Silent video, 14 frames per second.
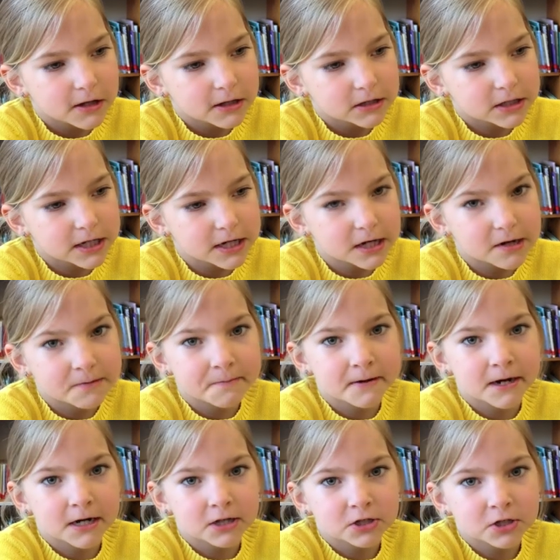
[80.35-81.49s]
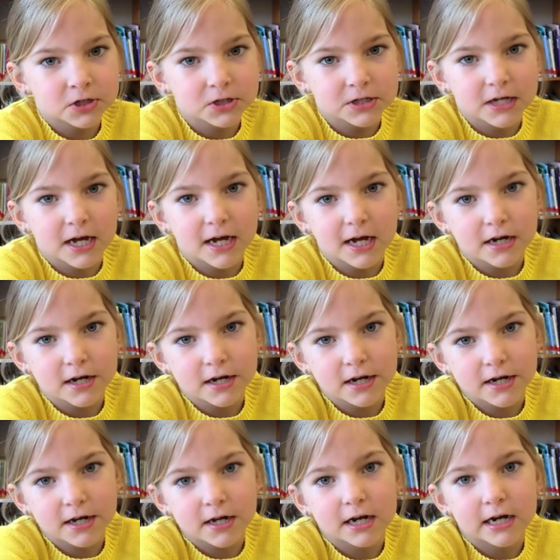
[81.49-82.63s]
take pictures on
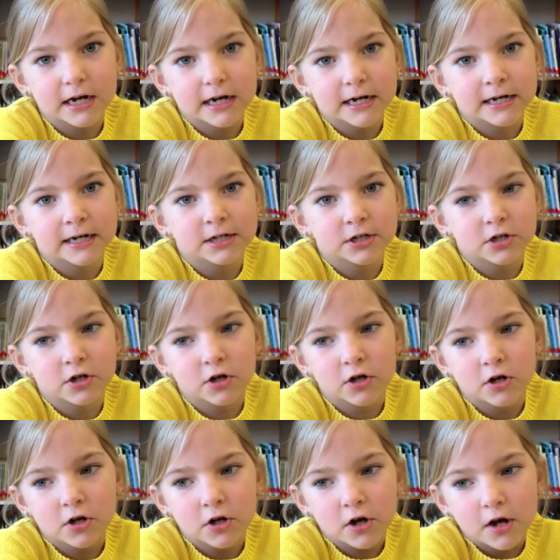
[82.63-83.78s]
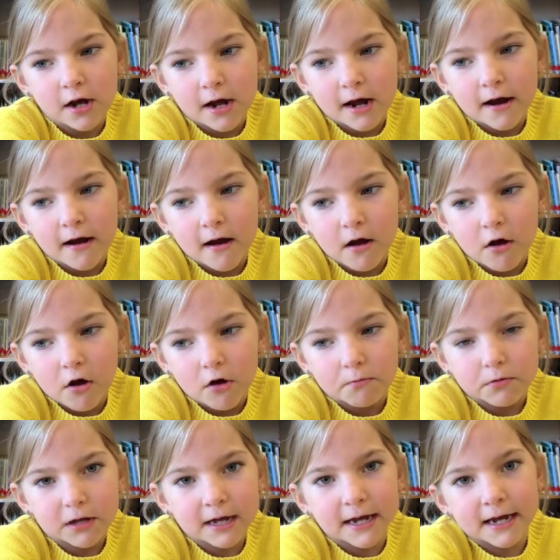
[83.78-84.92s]
it and
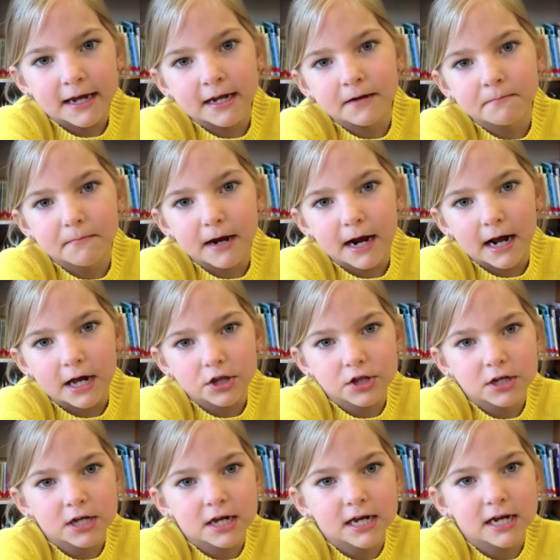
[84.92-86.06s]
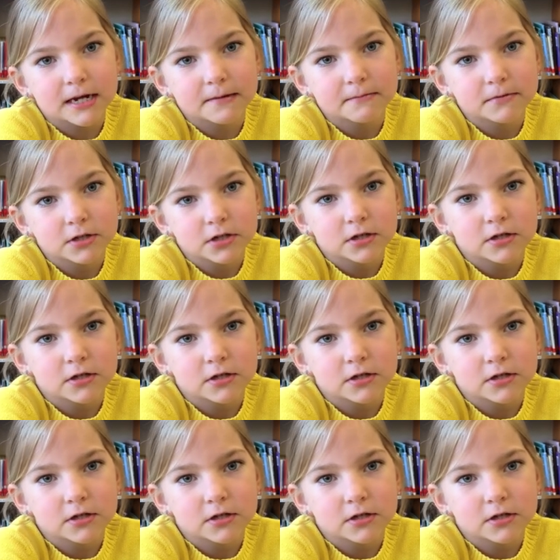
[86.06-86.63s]
play math games.